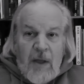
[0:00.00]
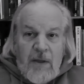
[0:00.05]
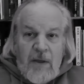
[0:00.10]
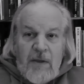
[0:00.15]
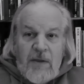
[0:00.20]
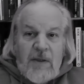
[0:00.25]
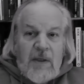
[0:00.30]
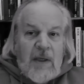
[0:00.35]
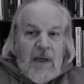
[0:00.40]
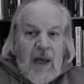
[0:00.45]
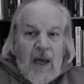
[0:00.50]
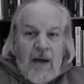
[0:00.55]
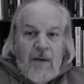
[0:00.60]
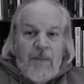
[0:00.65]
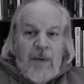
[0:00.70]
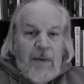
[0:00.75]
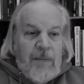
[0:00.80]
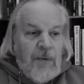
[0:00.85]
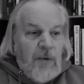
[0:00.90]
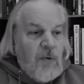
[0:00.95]
These are the kind
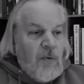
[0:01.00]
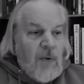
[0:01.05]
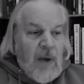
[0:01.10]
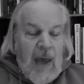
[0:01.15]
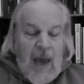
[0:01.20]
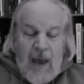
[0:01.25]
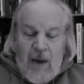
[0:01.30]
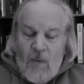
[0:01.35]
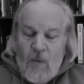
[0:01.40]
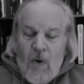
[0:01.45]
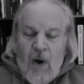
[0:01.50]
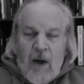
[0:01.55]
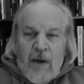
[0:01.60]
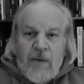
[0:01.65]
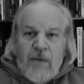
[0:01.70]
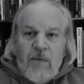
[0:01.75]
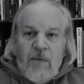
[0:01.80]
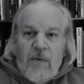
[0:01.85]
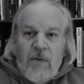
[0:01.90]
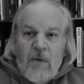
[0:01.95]
of people you can't
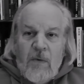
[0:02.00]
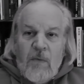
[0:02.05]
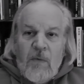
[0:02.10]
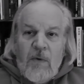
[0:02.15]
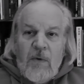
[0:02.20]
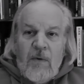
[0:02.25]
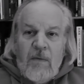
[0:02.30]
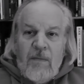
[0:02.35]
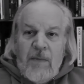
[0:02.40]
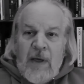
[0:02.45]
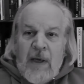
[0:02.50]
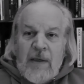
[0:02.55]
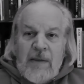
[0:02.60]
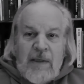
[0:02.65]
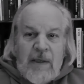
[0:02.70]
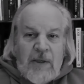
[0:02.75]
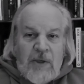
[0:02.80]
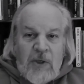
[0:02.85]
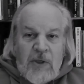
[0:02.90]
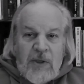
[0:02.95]
walk through their room
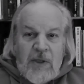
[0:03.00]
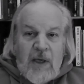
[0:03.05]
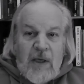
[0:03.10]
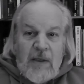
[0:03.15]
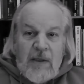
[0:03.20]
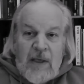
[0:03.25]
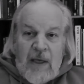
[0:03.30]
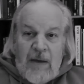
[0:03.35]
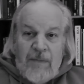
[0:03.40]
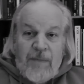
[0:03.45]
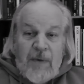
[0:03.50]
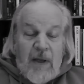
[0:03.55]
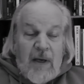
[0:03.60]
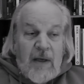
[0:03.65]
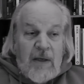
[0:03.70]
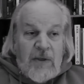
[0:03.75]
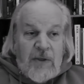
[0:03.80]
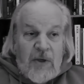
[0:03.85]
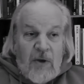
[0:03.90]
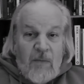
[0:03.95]
because they just keep
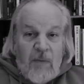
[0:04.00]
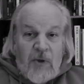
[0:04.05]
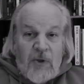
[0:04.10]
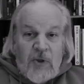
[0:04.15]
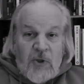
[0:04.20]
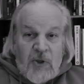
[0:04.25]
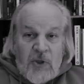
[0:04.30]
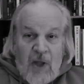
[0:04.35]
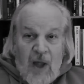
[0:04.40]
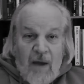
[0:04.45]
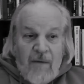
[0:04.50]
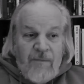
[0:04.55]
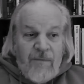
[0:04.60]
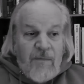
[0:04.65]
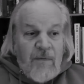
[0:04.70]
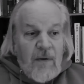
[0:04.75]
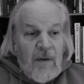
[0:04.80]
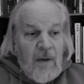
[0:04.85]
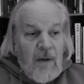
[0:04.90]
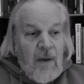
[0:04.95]
getting so much
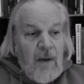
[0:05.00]
stuff.